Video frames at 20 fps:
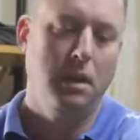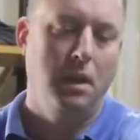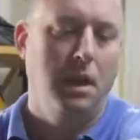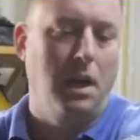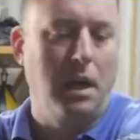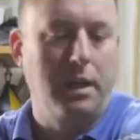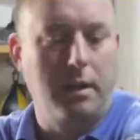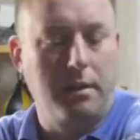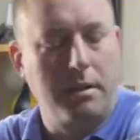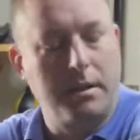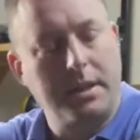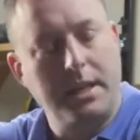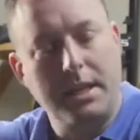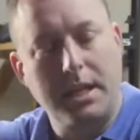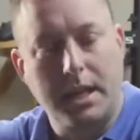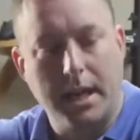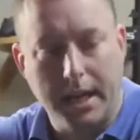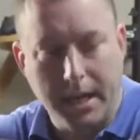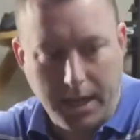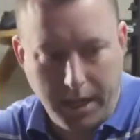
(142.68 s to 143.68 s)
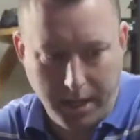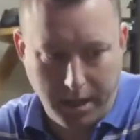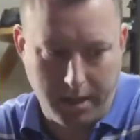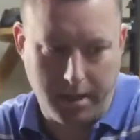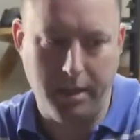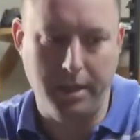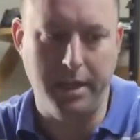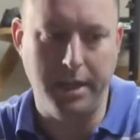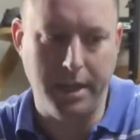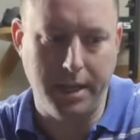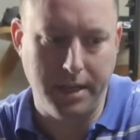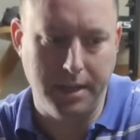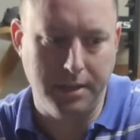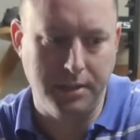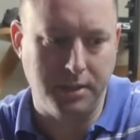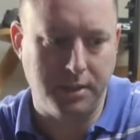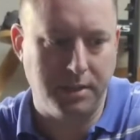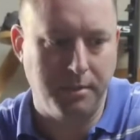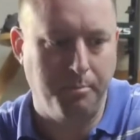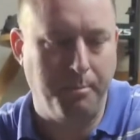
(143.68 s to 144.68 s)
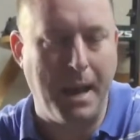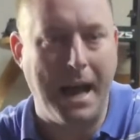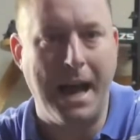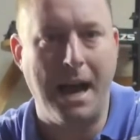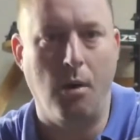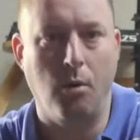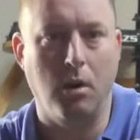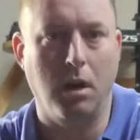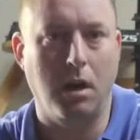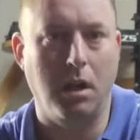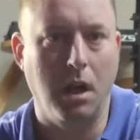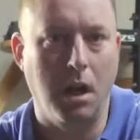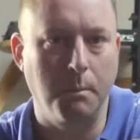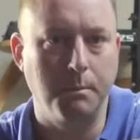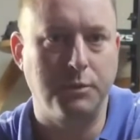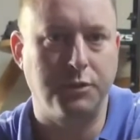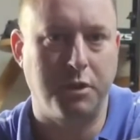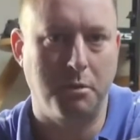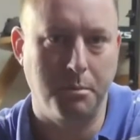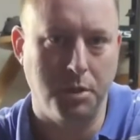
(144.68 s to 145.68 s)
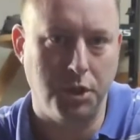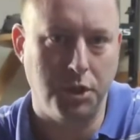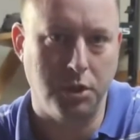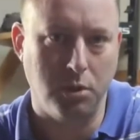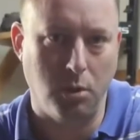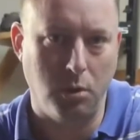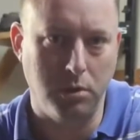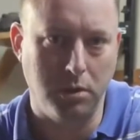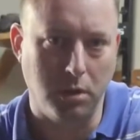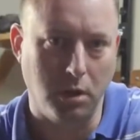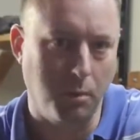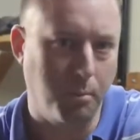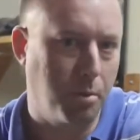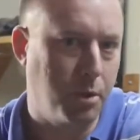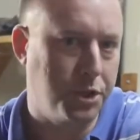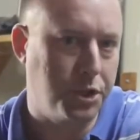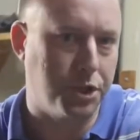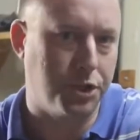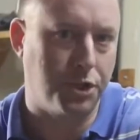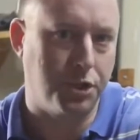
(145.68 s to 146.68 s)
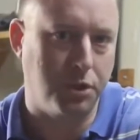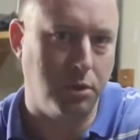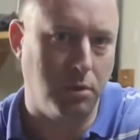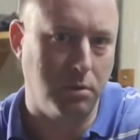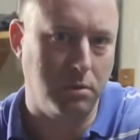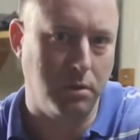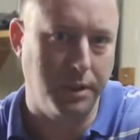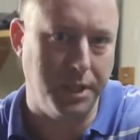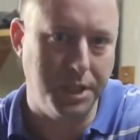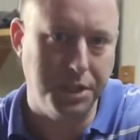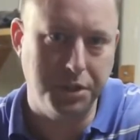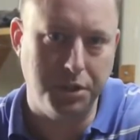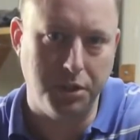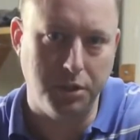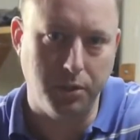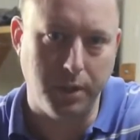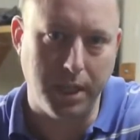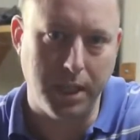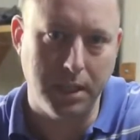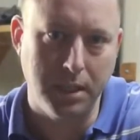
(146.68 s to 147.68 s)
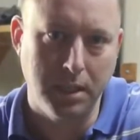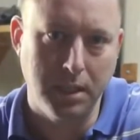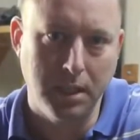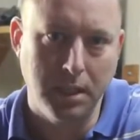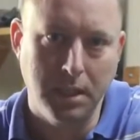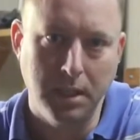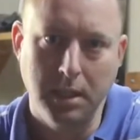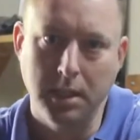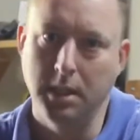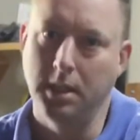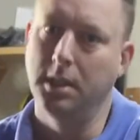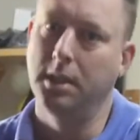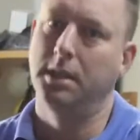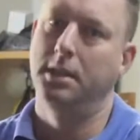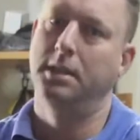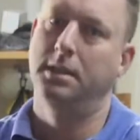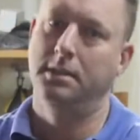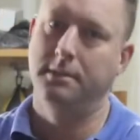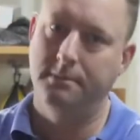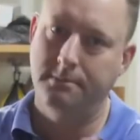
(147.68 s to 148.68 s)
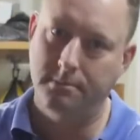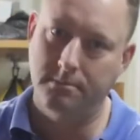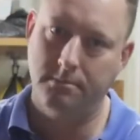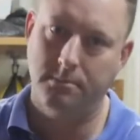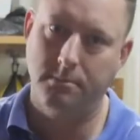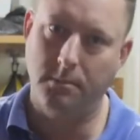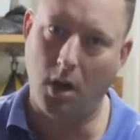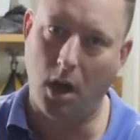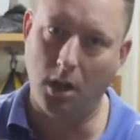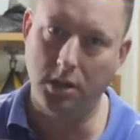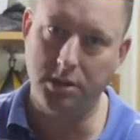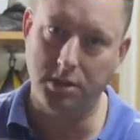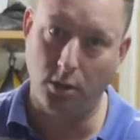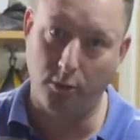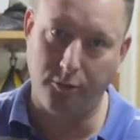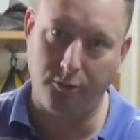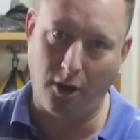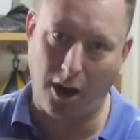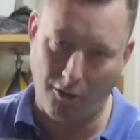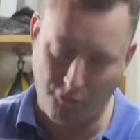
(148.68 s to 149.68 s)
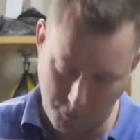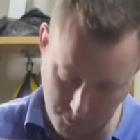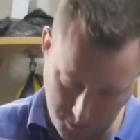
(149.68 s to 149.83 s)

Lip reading: Another thing that I hear is power comes from the shoulder, or put your shoulder into it. Also far from